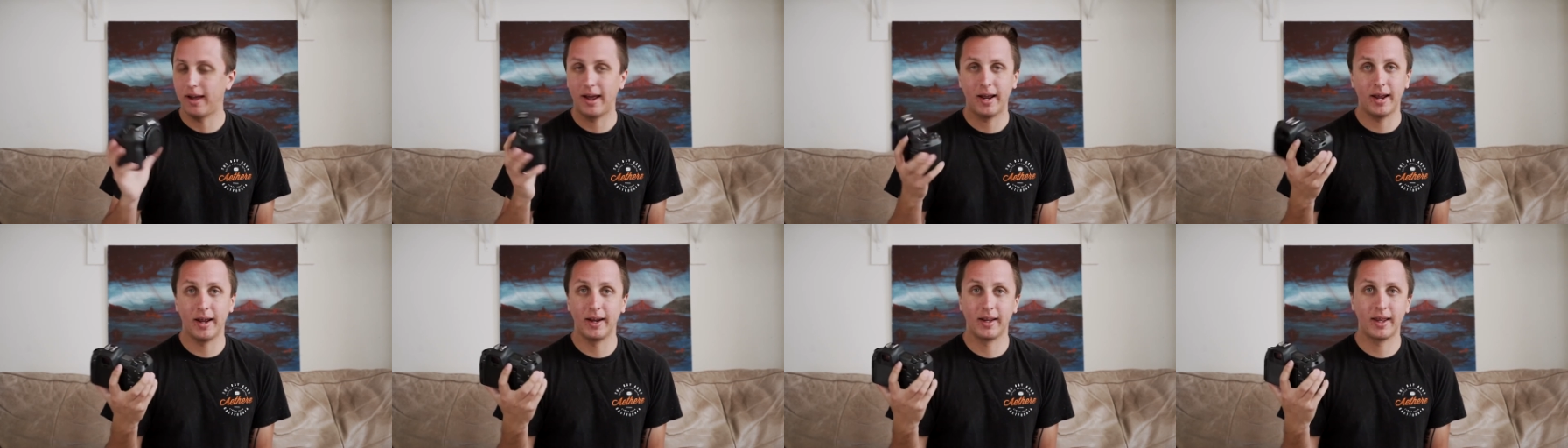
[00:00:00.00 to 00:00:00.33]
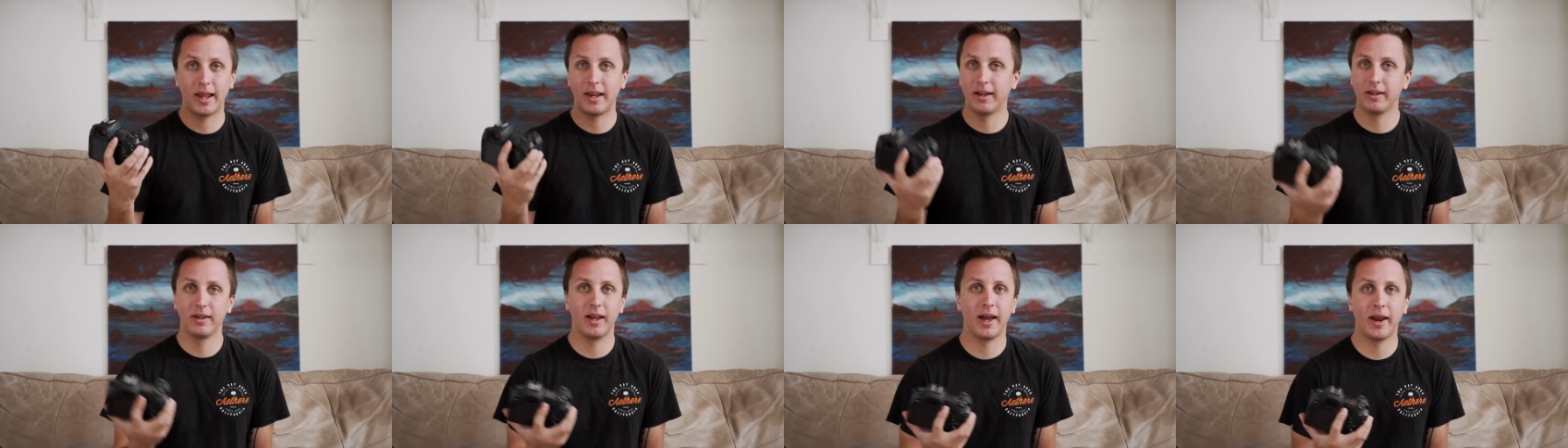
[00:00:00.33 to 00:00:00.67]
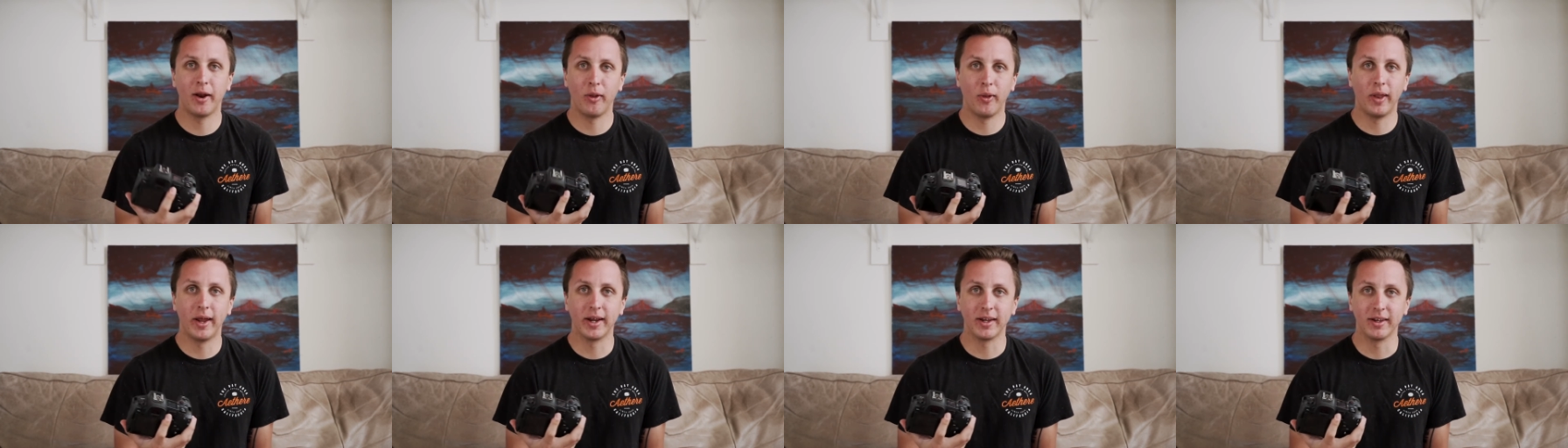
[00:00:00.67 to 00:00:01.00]
I, I
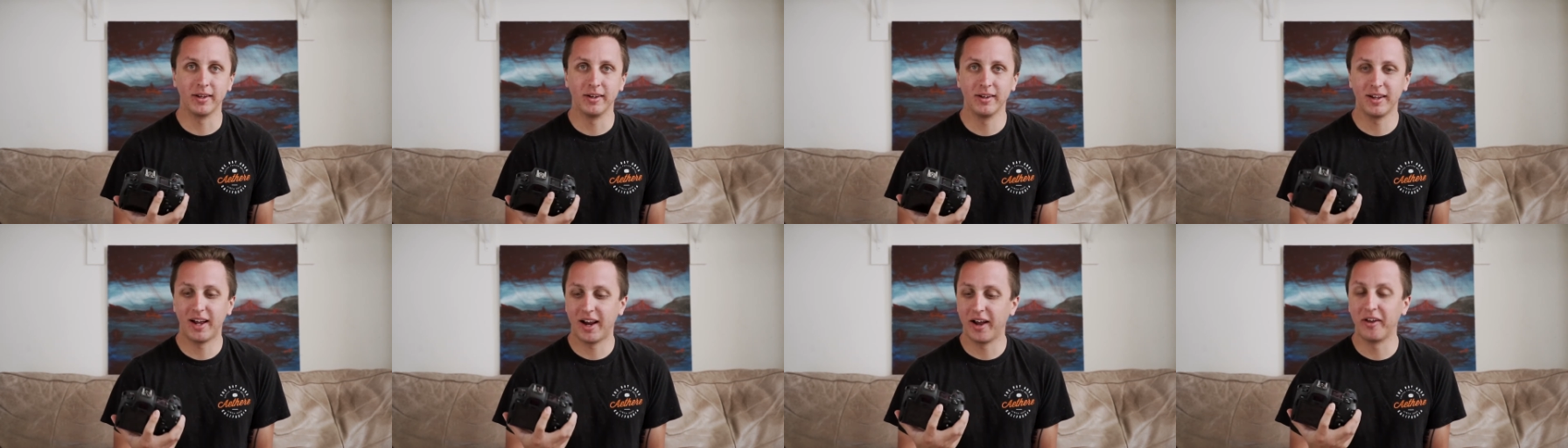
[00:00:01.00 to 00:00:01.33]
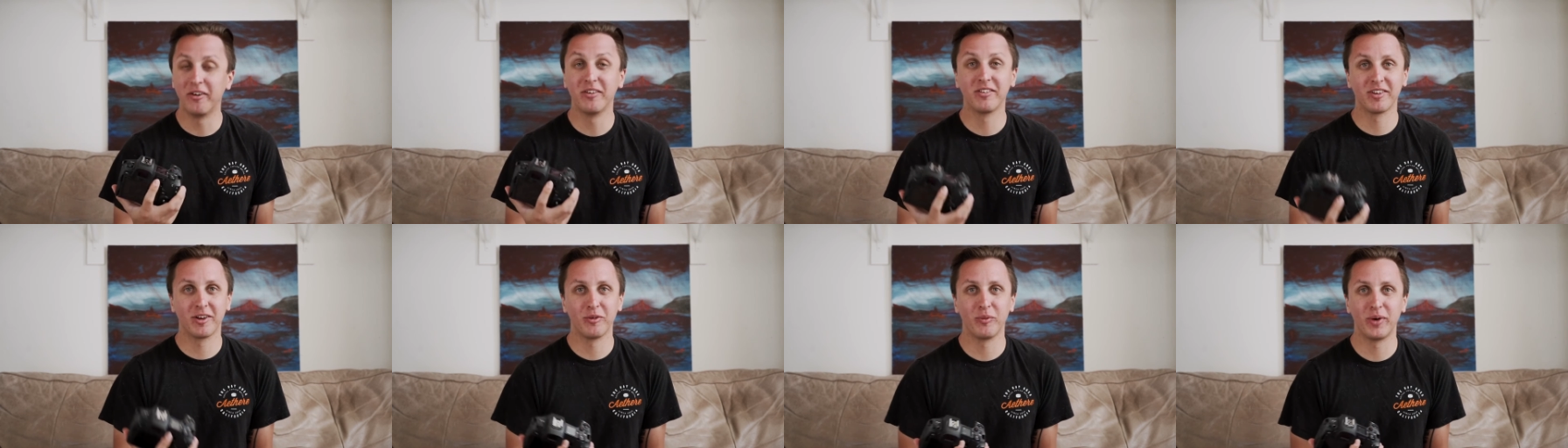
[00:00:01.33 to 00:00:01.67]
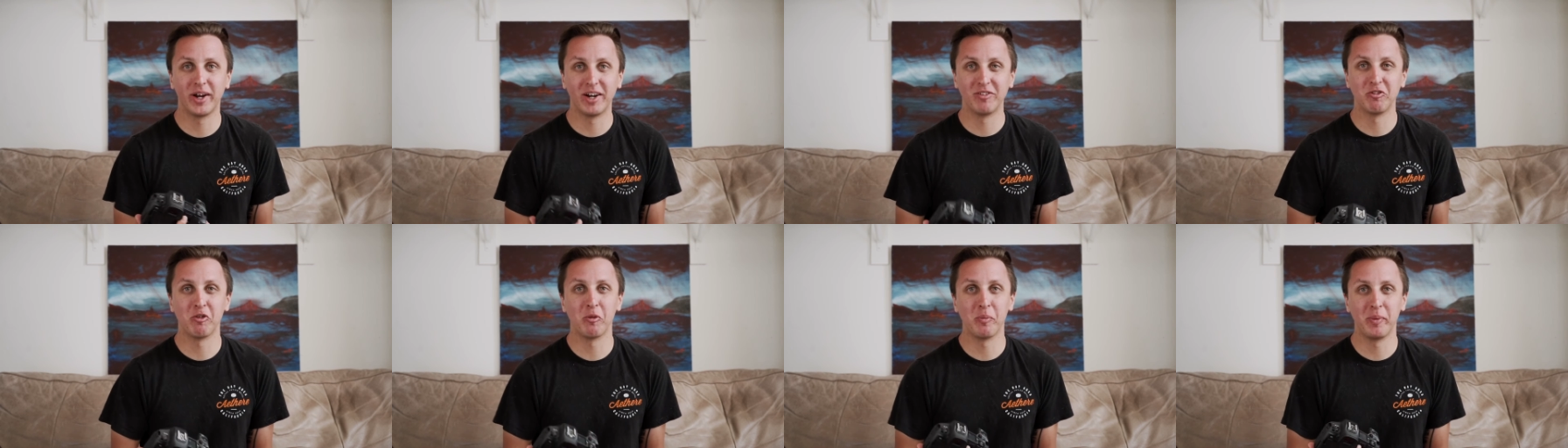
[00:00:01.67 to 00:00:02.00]
don't like it. I understand
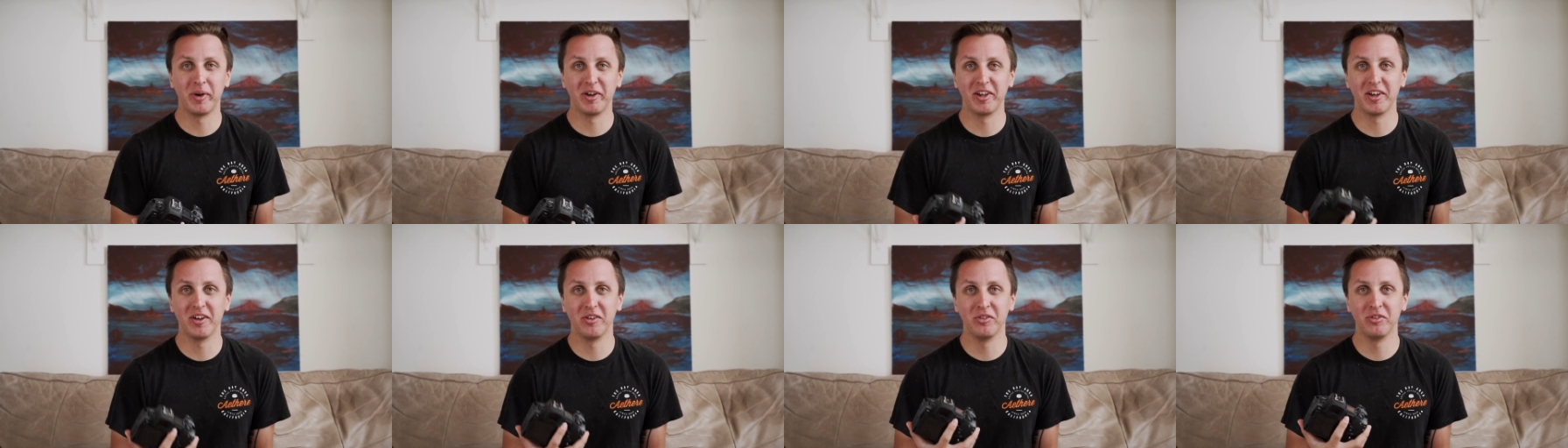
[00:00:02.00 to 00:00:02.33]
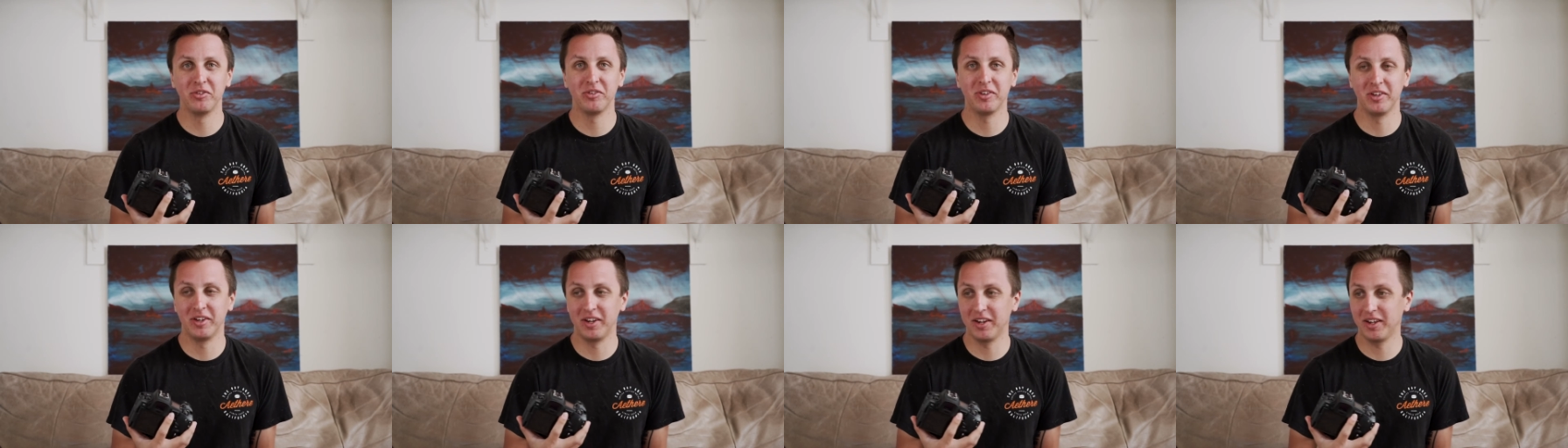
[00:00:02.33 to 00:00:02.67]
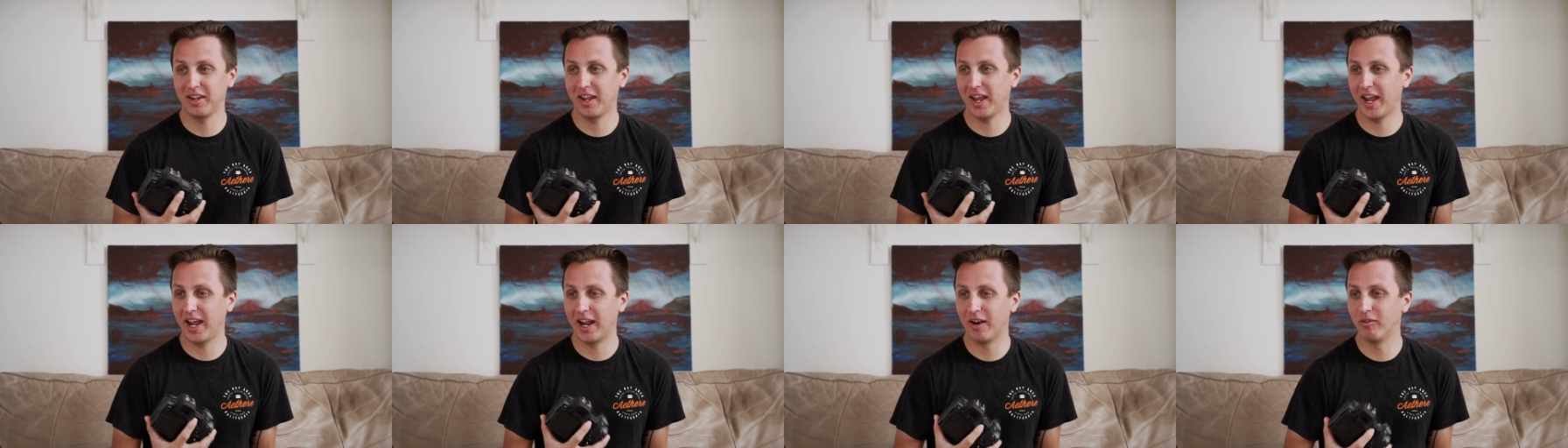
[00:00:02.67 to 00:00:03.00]
why everybody else in
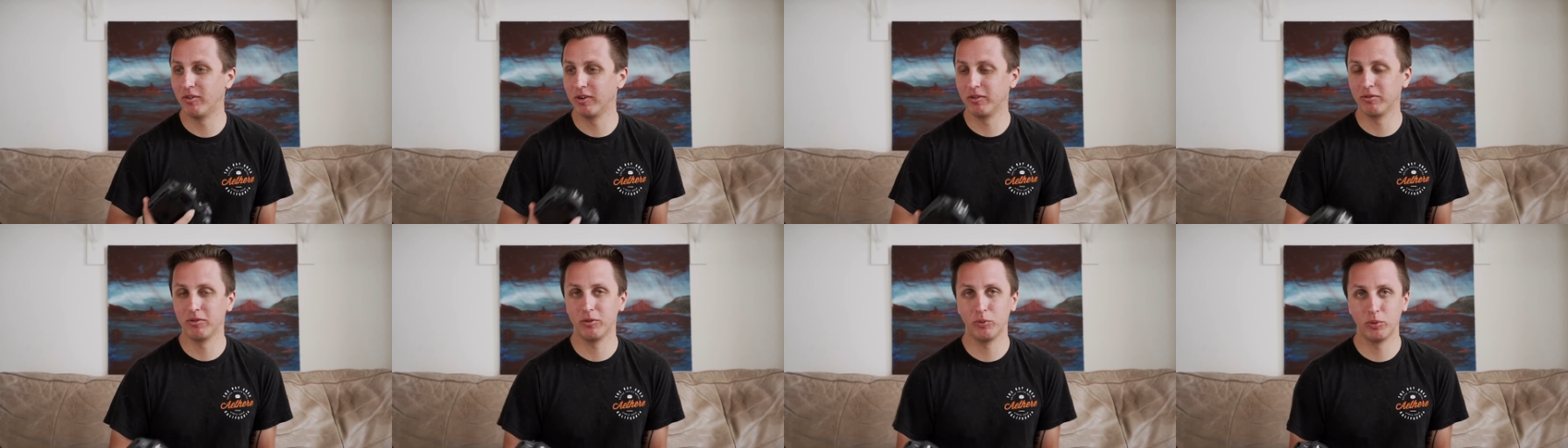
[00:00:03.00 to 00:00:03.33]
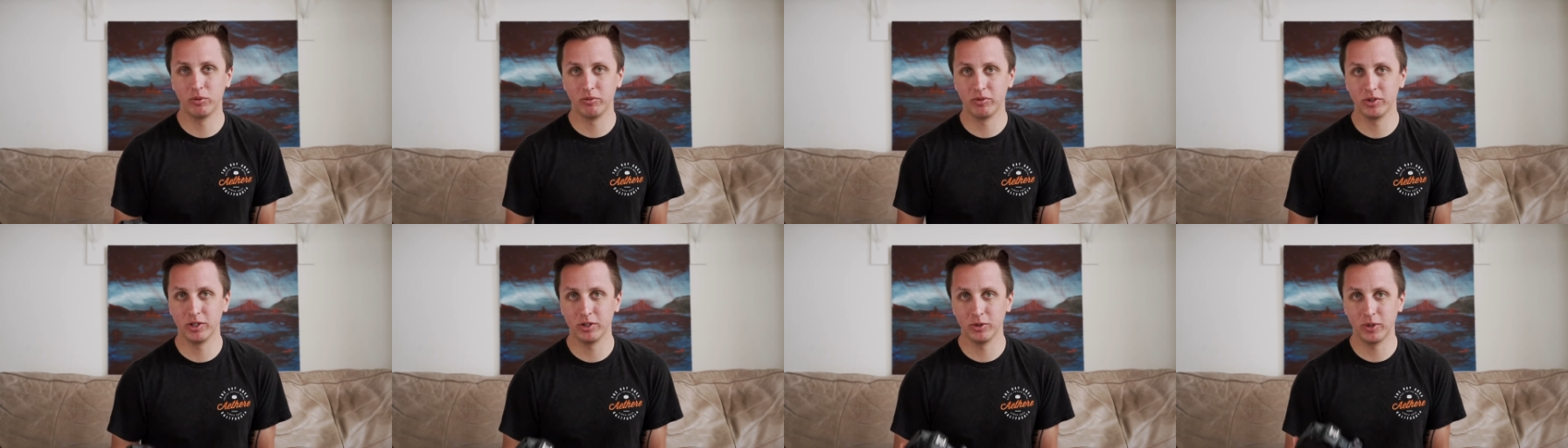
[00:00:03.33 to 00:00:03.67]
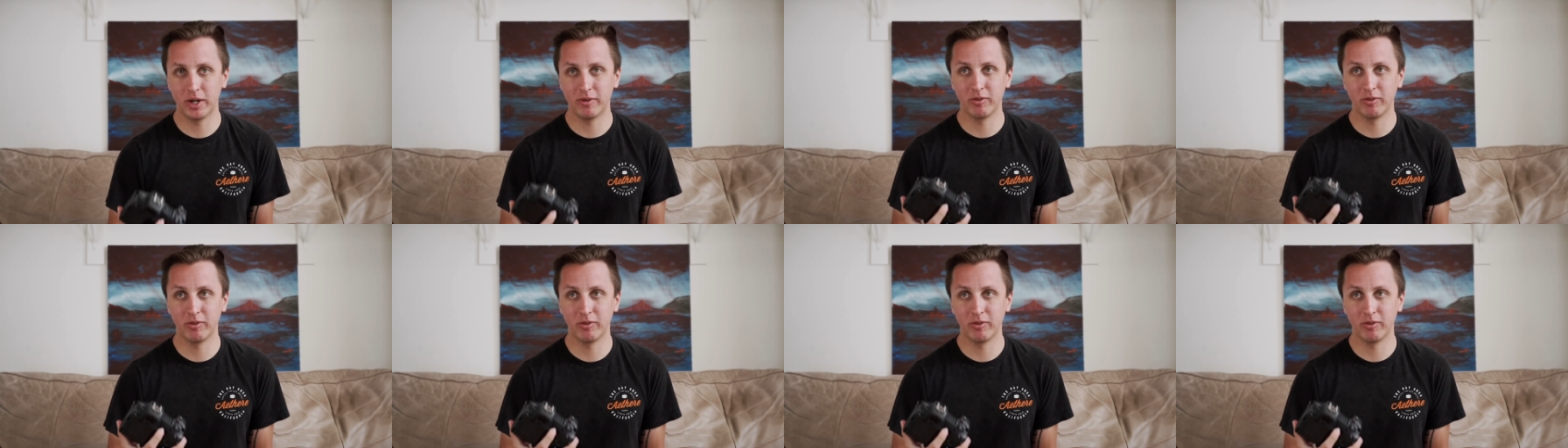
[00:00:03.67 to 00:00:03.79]
every review,